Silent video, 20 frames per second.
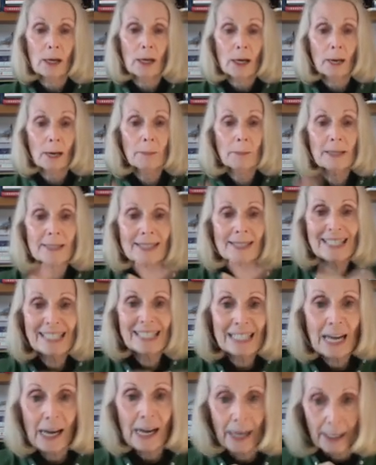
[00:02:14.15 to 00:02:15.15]
a bit
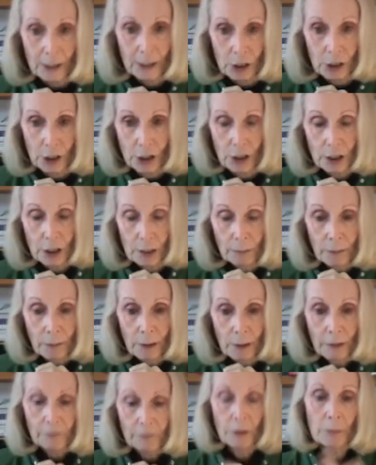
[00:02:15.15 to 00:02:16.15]
detached
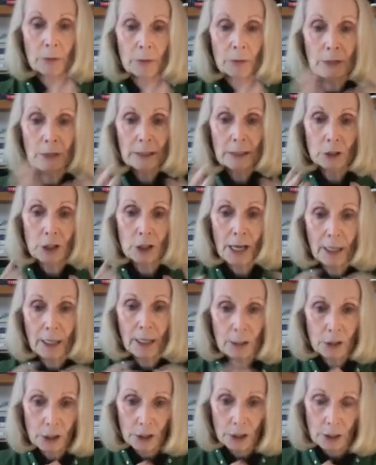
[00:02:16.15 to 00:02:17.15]
from the real
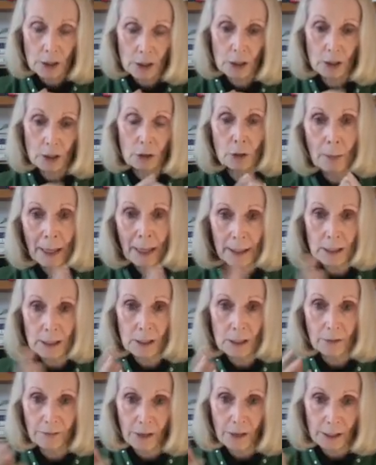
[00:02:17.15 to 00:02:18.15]
challenges humanity
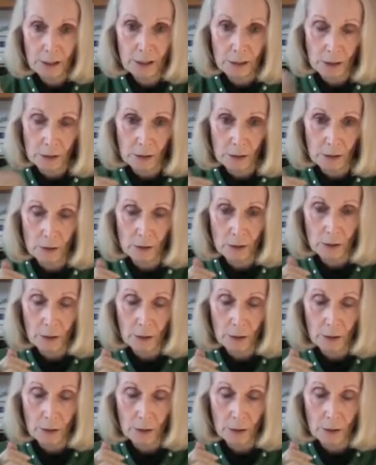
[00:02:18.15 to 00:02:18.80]
faces.